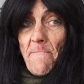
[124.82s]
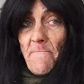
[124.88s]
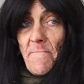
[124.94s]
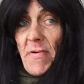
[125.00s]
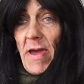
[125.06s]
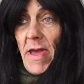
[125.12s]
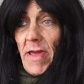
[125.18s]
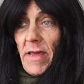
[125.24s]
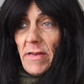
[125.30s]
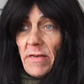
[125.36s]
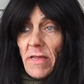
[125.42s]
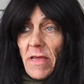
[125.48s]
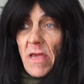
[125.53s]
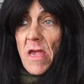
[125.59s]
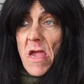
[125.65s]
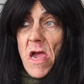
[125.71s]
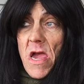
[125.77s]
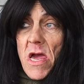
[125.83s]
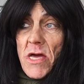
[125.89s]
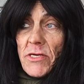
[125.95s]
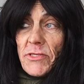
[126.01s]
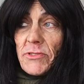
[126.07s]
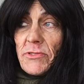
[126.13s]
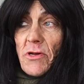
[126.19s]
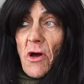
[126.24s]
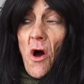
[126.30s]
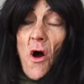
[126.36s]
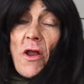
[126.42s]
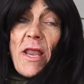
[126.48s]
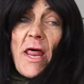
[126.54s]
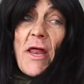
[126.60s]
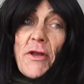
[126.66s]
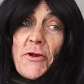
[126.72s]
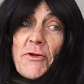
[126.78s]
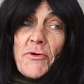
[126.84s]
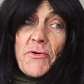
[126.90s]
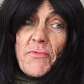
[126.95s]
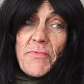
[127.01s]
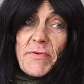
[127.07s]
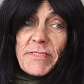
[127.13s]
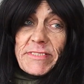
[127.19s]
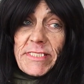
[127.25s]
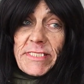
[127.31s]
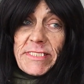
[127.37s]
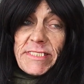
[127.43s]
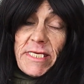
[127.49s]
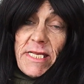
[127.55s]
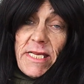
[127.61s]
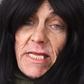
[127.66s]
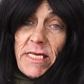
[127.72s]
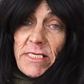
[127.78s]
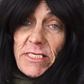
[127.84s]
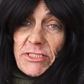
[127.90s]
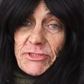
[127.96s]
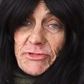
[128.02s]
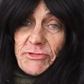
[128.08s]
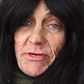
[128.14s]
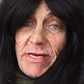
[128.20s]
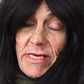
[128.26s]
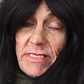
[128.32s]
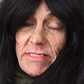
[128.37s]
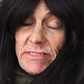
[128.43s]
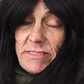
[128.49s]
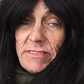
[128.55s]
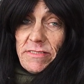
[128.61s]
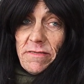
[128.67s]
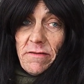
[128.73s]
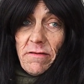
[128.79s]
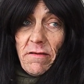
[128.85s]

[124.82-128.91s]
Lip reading: But, you know, all I knew was the city and the streets.